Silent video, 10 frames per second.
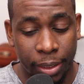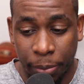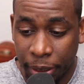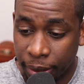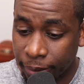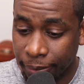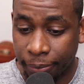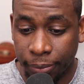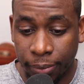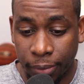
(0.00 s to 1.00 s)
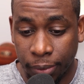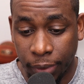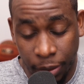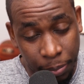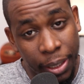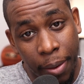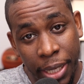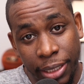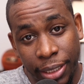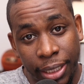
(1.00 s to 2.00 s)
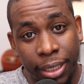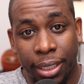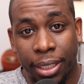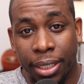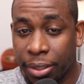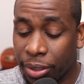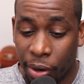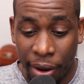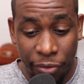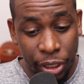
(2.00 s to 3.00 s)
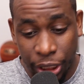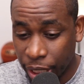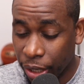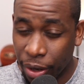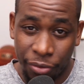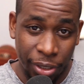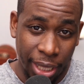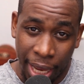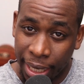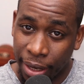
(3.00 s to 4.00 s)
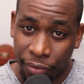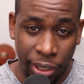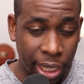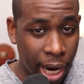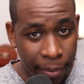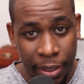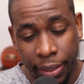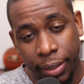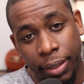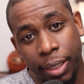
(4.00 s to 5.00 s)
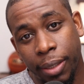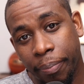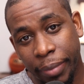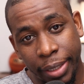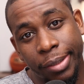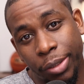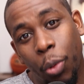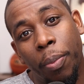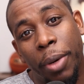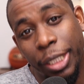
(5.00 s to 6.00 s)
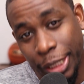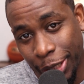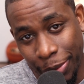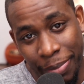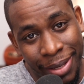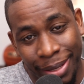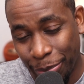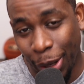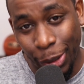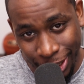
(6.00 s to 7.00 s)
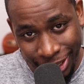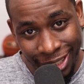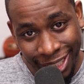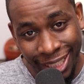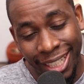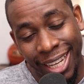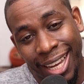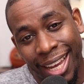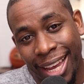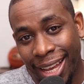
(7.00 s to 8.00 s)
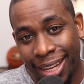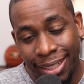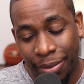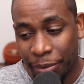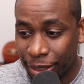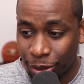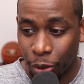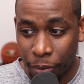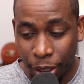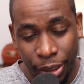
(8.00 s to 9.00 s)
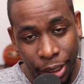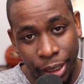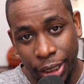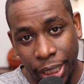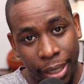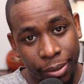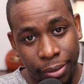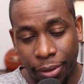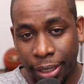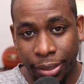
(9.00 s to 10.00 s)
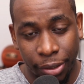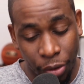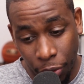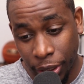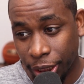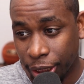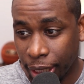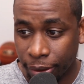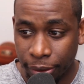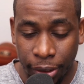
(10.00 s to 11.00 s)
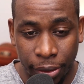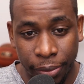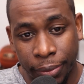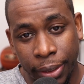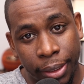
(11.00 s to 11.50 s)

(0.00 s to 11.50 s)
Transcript: It's been amazing. You know, every share, every like, every comment means so much to me personally, and it means so much to this channel, right? To growing this channel. So